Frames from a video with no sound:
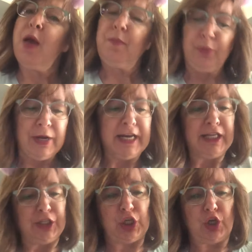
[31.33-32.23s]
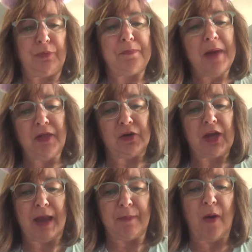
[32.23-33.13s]
Pretty soon, Mother
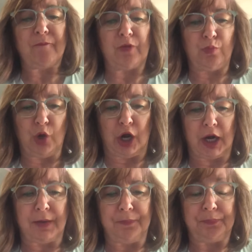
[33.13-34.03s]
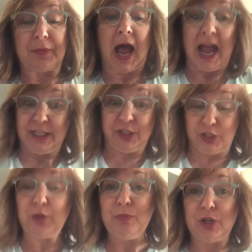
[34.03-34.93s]
came home from work. I
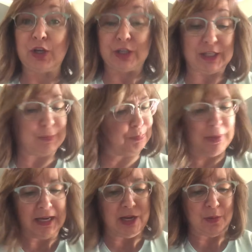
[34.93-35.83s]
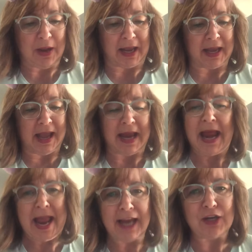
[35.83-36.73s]
zoomed to her speedy quick and
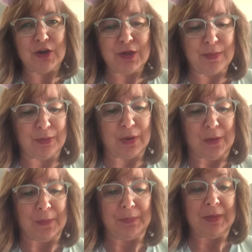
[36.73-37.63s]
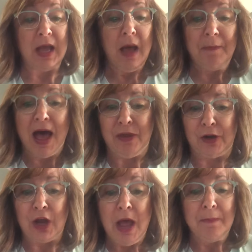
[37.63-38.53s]
handed her the broom.
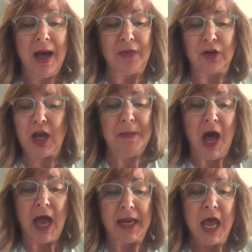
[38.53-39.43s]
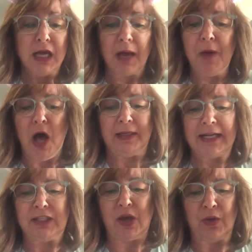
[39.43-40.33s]
Mother, come on,
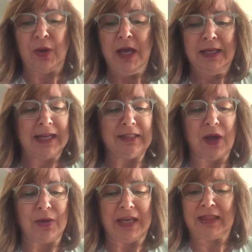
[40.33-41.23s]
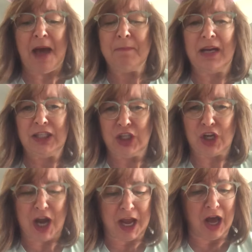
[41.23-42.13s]
let's go get that
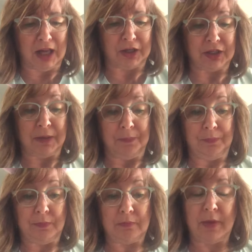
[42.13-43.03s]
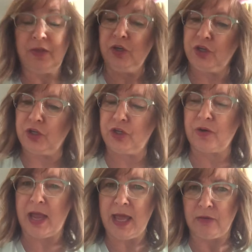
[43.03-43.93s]
monster, I hollered. Mother turned her
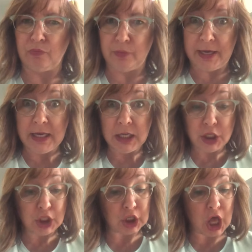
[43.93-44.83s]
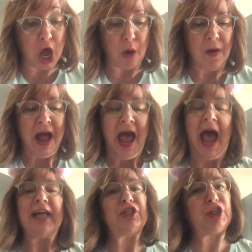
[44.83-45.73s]
head real slow
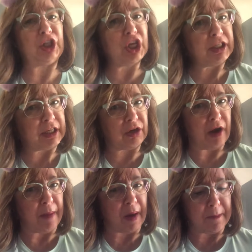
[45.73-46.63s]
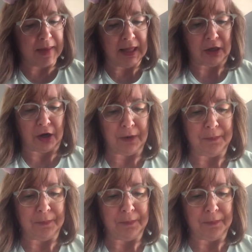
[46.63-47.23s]
and she looked at Grandma Miller.